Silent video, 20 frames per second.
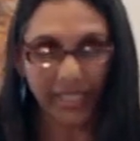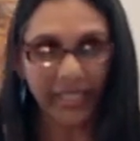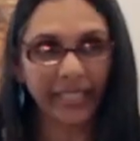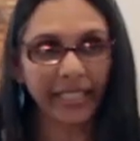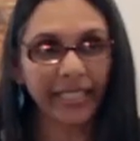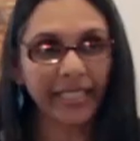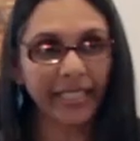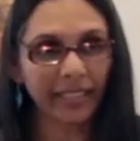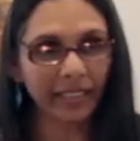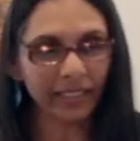
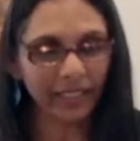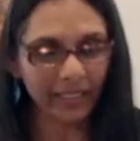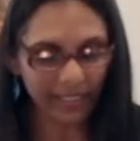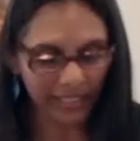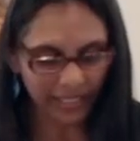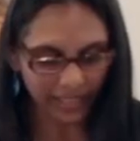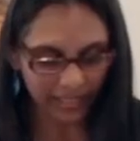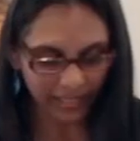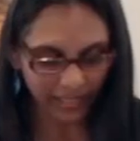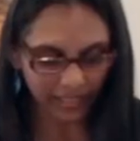
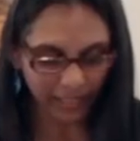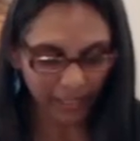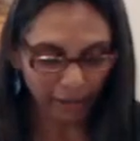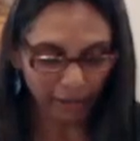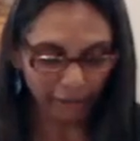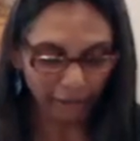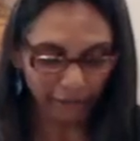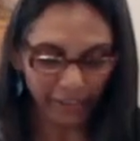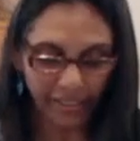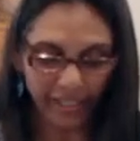Gills,
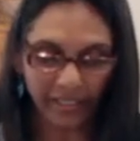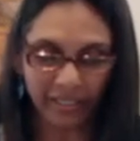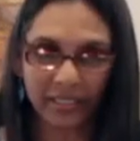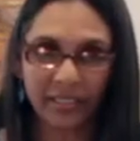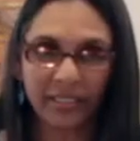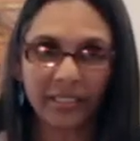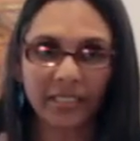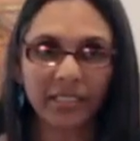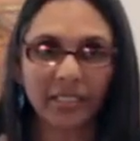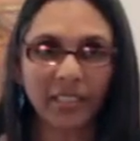
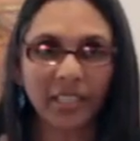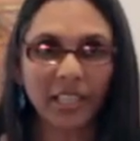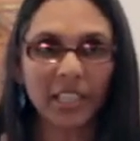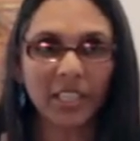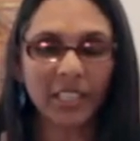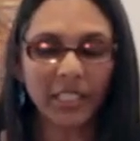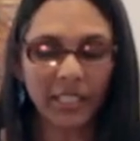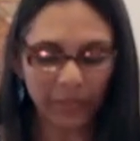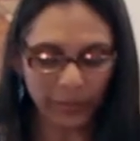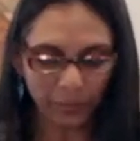fins,
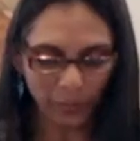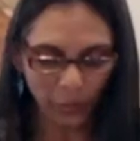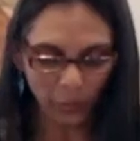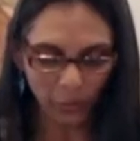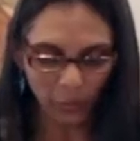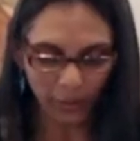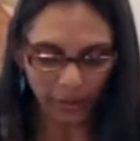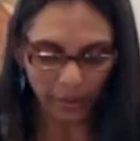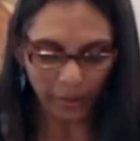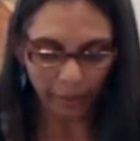
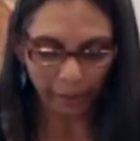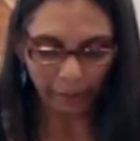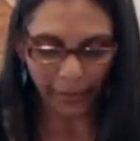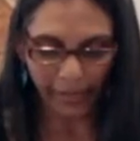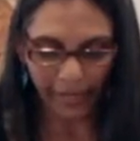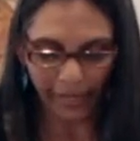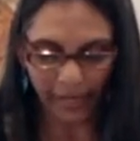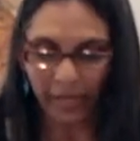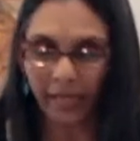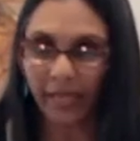smooth
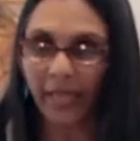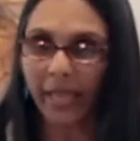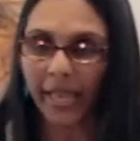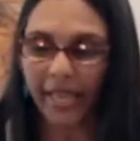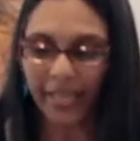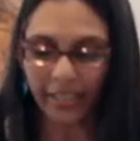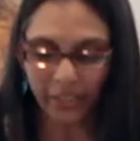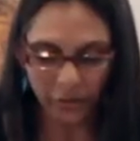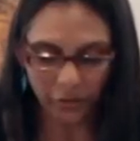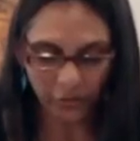pink
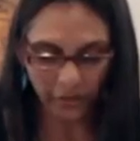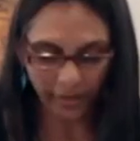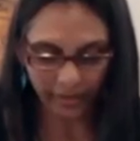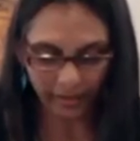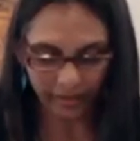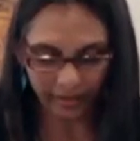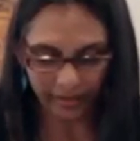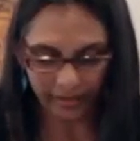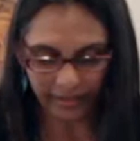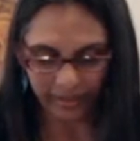
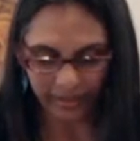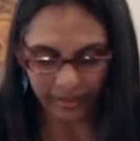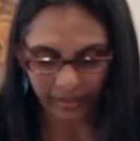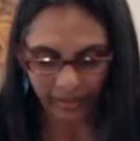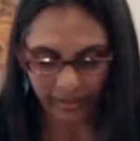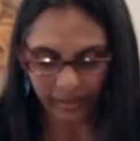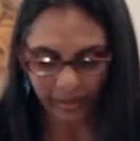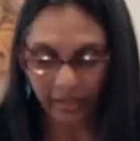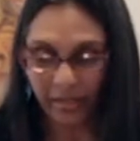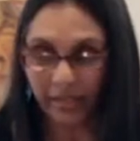entrails,
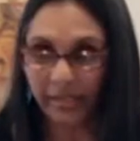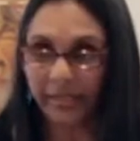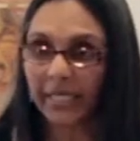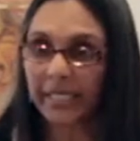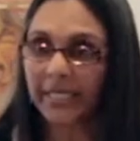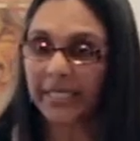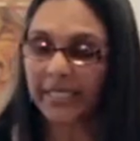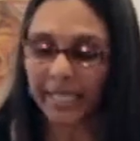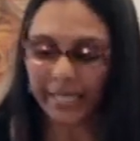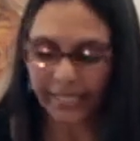the
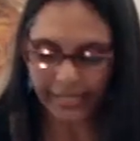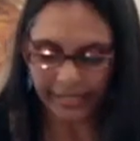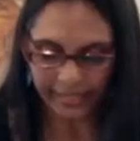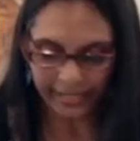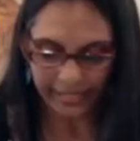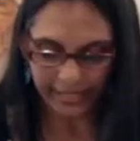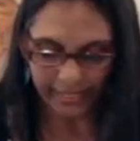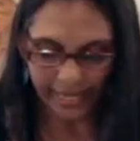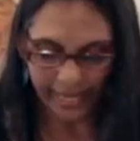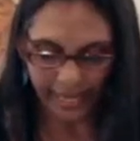
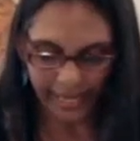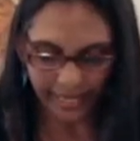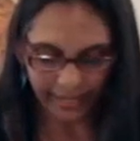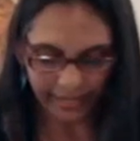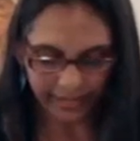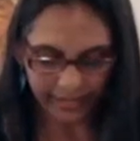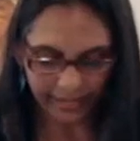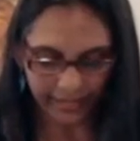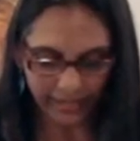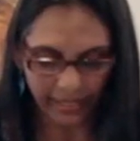delicate
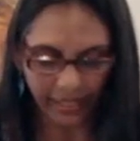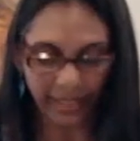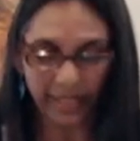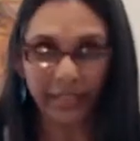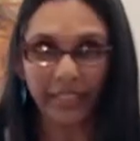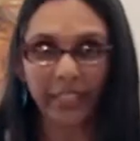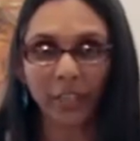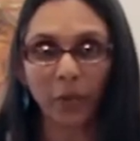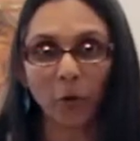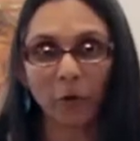eggs
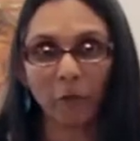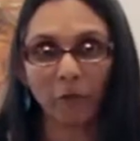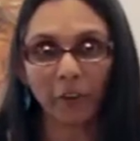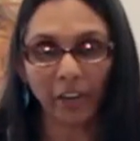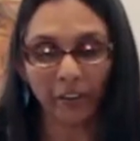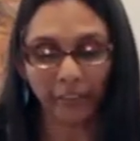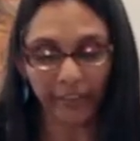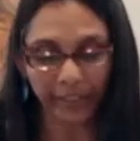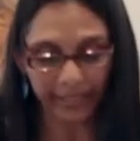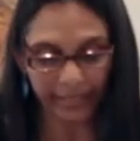in their
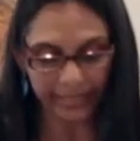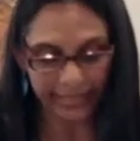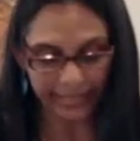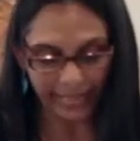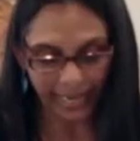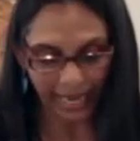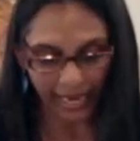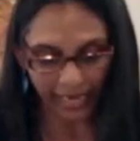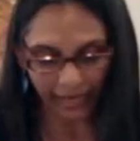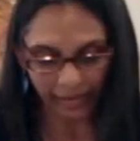ovarian
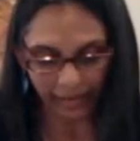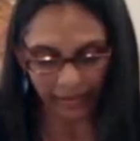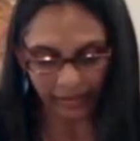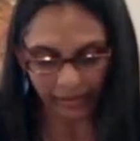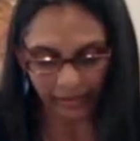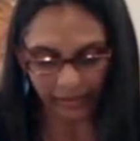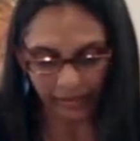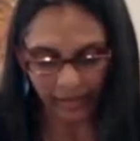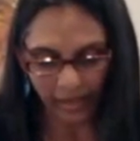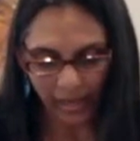sac,
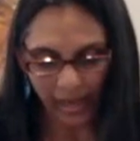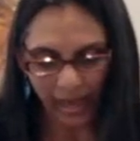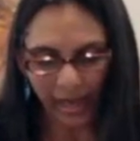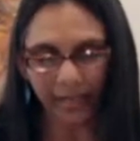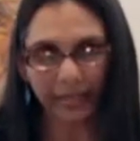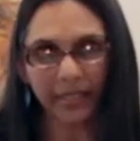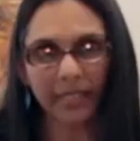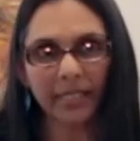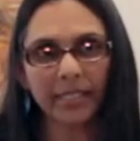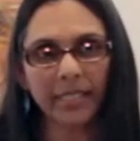
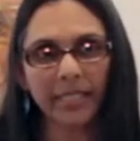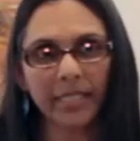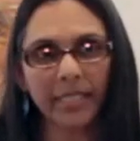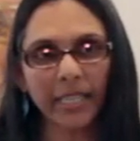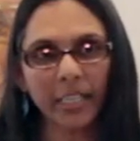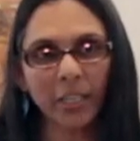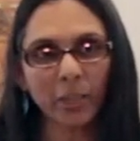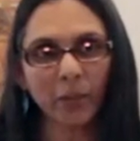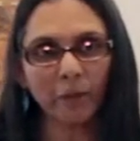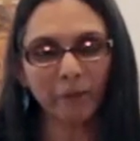and the
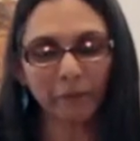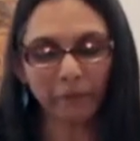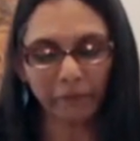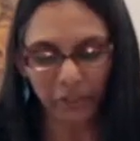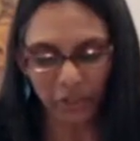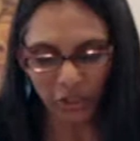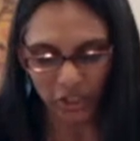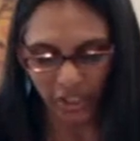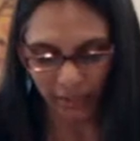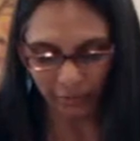stink of
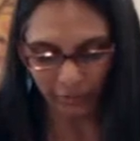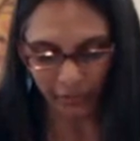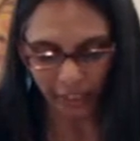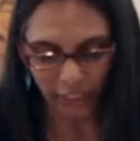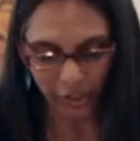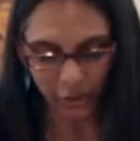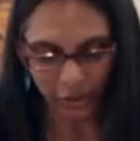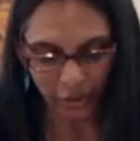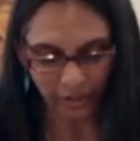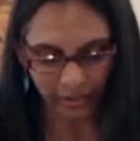fishing
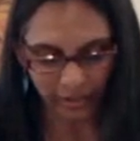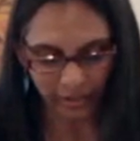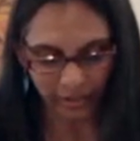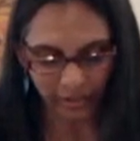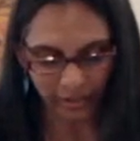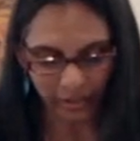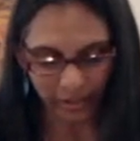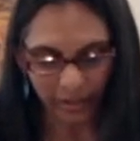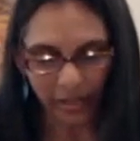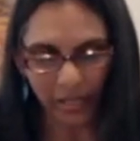
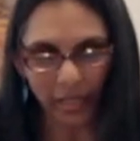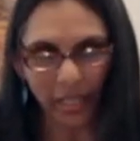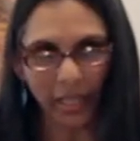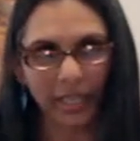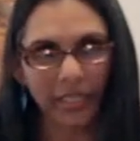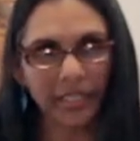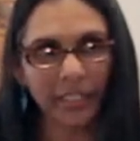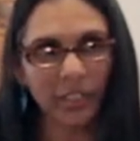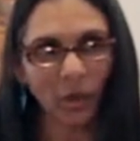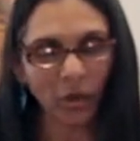villages
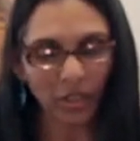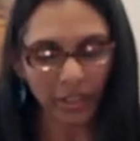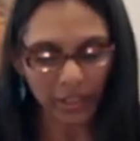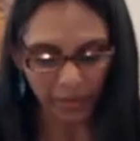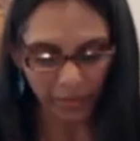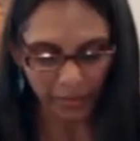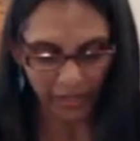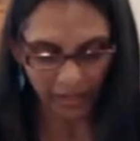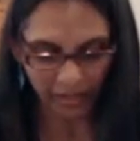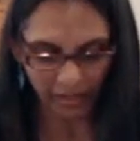
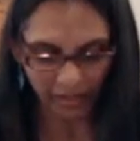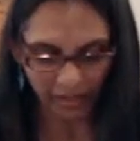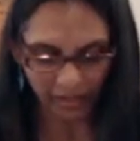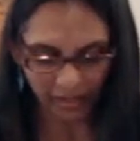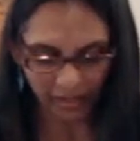assault me,